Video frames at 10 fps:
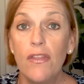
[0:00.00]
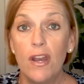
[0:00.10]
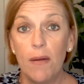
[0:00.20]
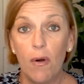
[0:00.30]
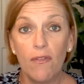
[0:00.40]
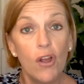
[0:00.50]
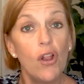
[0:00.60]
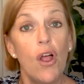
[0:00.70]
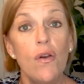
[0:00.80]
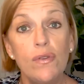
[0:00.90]
The number of
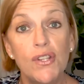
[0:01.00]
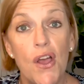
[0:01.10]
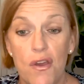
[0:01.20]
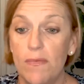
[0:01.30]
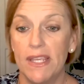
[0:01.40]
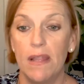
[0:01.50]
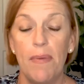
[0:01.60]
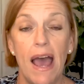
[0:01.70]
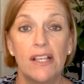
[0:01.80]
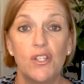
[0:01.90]
closed homes in the
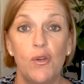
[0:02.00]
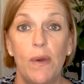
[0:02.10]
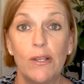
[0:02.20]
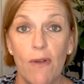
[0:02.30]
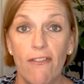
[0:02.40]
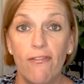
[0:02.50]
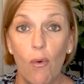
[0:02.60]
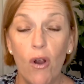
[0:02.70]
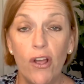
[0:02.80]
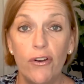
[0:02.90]
past two weeks, we're at
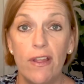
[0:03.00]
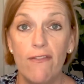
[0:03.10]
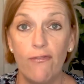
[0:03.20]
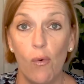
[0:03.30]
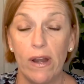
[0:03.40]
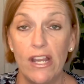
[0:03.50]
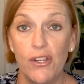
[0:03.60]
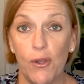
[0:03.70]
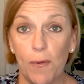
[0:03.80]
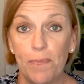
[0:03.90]
four hundred
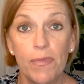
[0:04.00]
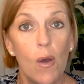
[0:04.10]
forty-two.